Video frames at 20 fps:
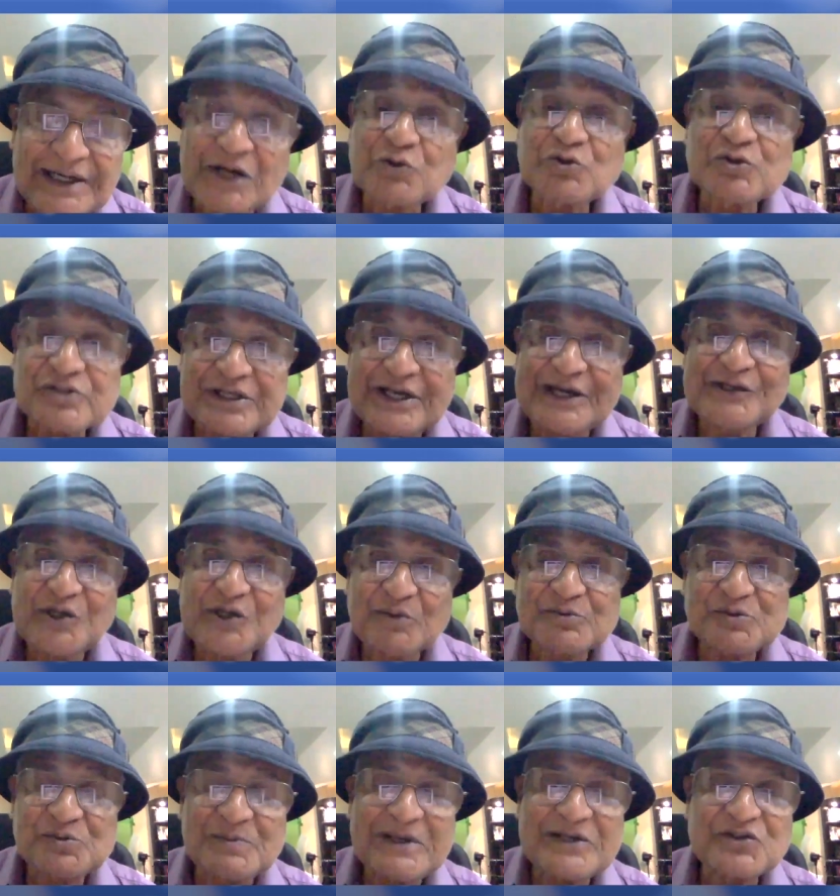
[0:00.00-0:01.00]
outside
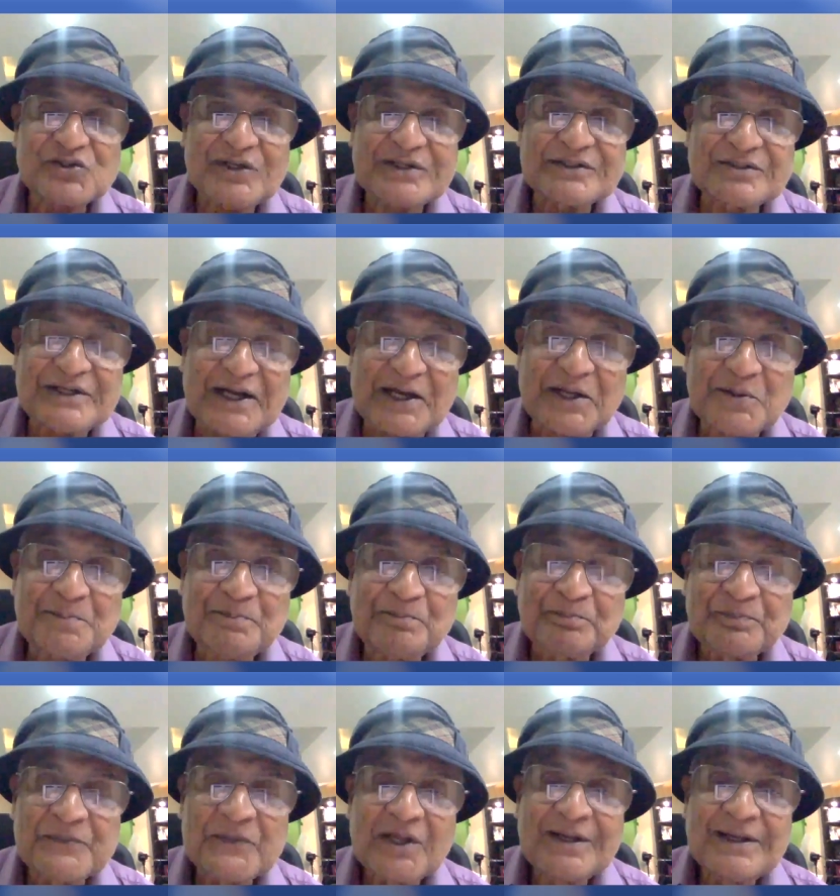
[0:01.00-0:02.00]
of space and
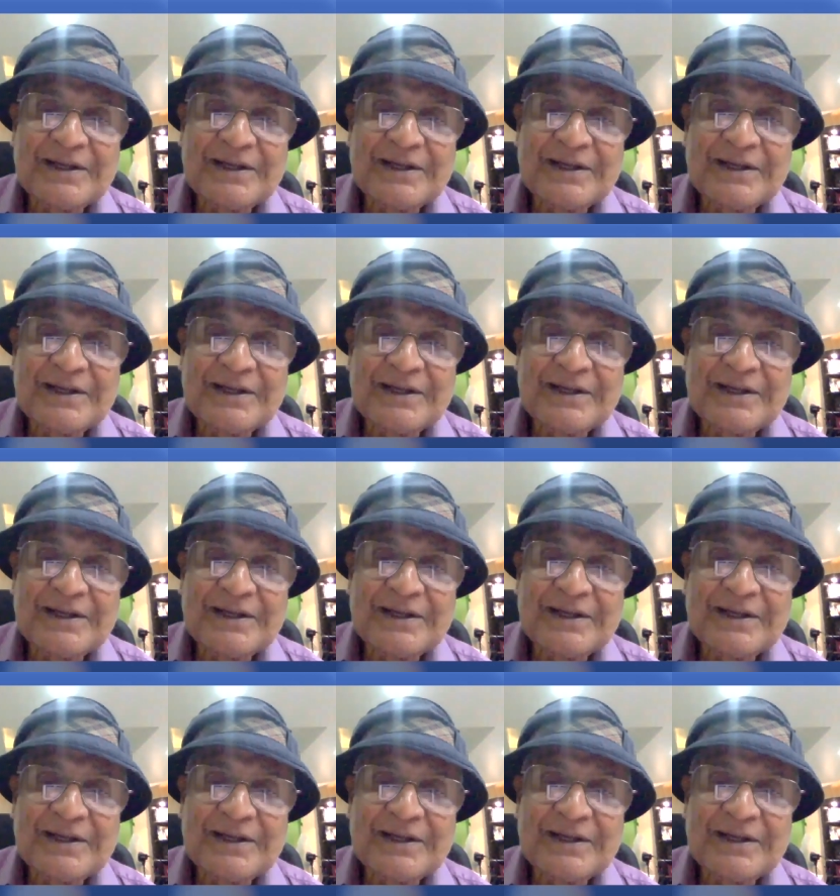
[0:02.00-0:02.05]
time,